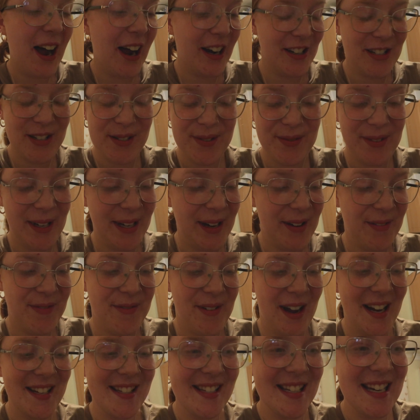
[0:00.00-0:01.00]
I just find
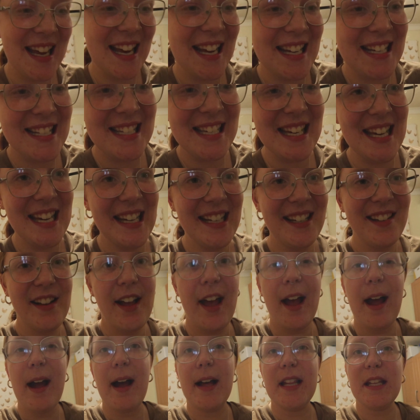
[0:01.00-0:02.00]
it fascinating,
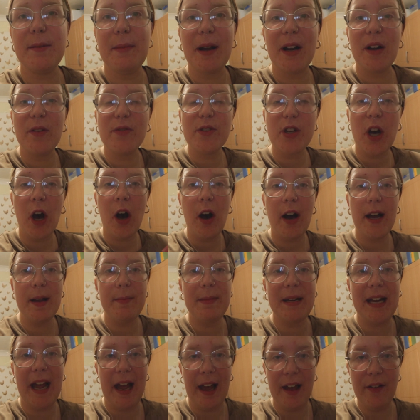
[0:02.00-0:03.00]
and the amount of
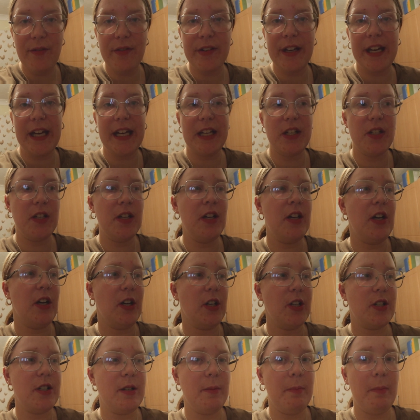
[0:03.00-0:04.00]
time and effort it
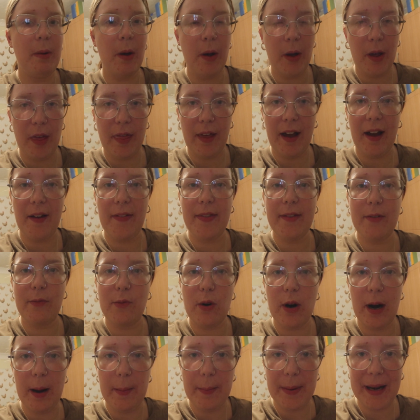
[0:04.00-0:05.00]
took to put that in the
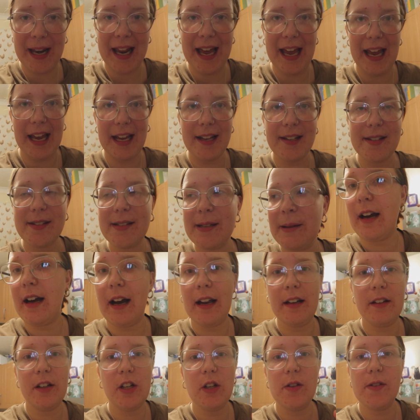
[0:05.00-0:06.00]
right place,
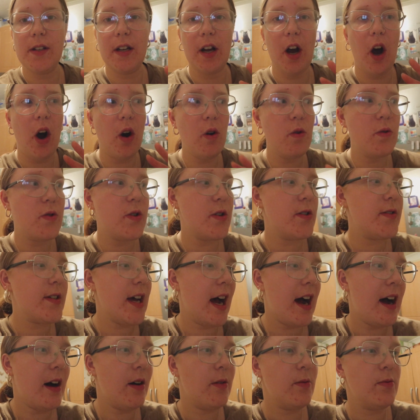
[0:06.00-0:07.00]
and using
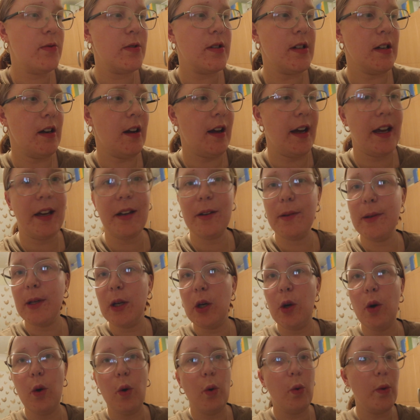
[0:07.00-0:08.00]
ultrasound and like
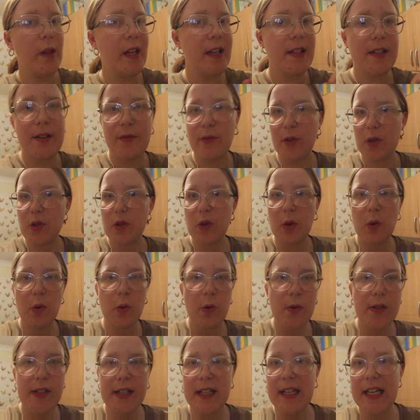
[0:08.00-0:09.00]
all these different
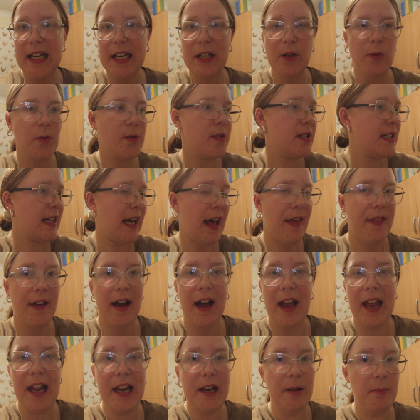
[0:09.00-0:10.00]
tools and needles to get
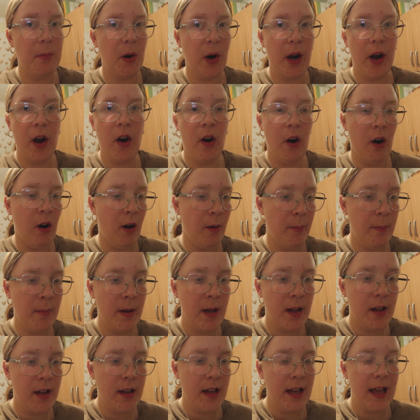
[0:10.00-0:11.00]
that in my
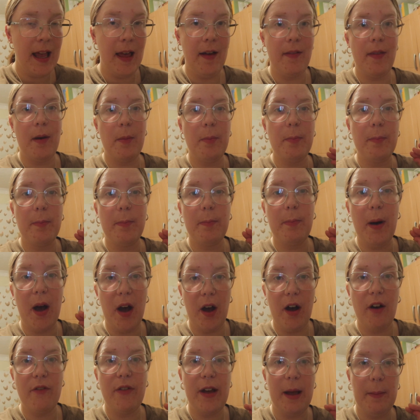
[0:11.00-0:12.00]
arm in the
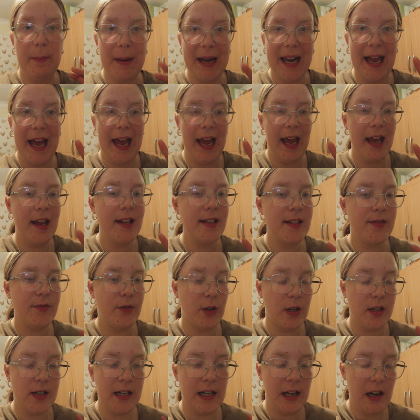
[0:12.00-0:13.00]
perfect place
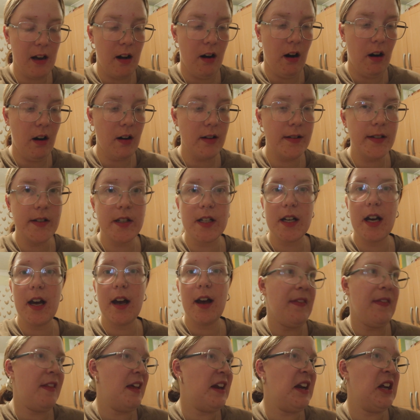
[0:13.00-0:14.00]
for it to last.
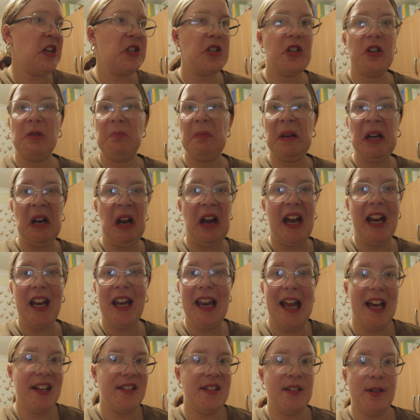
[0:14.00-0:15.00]
And then it took me
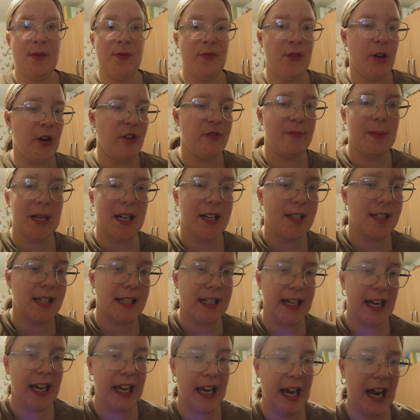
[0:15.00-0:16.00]
like less than 5 minutes
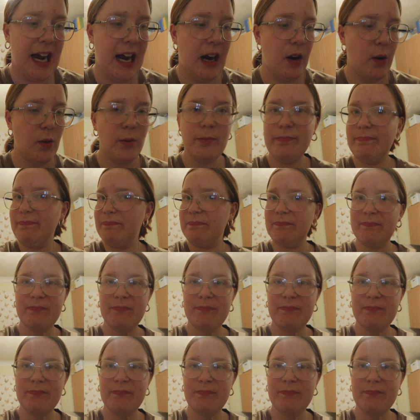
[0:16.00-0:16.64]
to take it out.